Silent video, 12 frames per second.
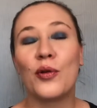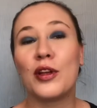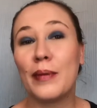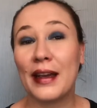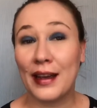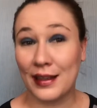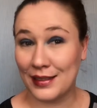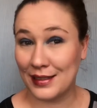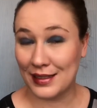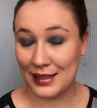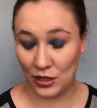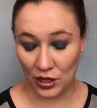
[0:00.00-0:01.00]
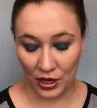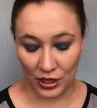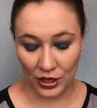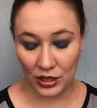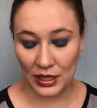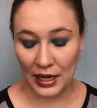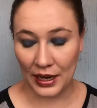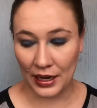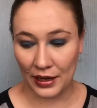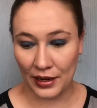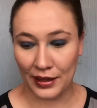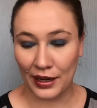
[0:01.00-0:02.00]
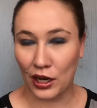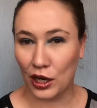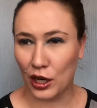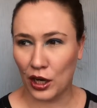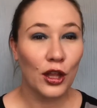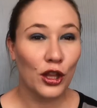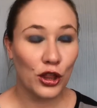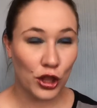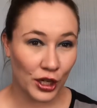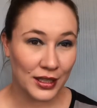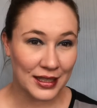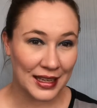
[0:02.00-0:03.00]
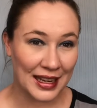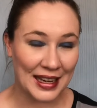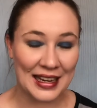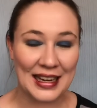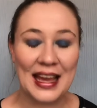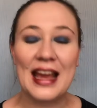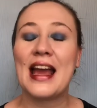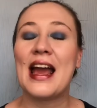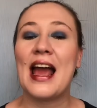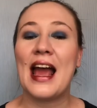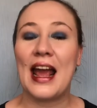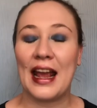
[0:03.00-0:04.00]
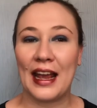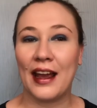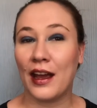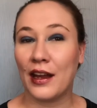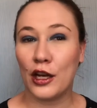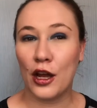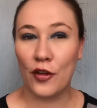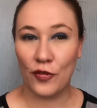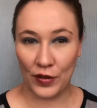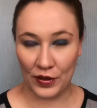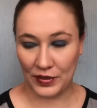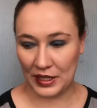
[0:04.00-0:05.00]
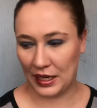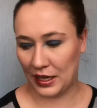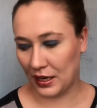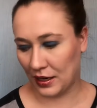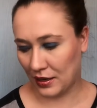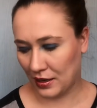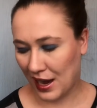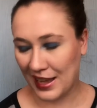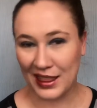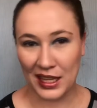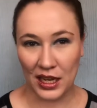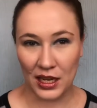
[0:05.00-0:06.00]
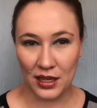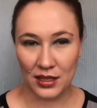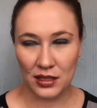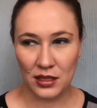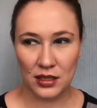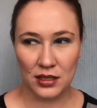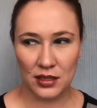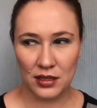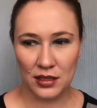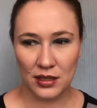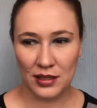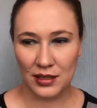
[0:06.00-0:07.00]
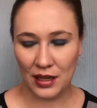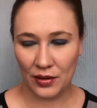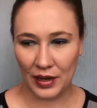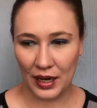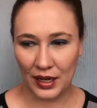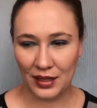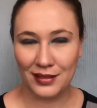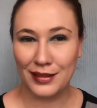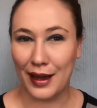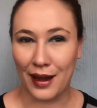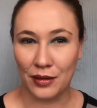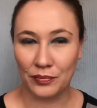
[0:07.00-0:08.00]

with my cousin's daughters and they are 13 and 15, I think. Is that right? Yeah.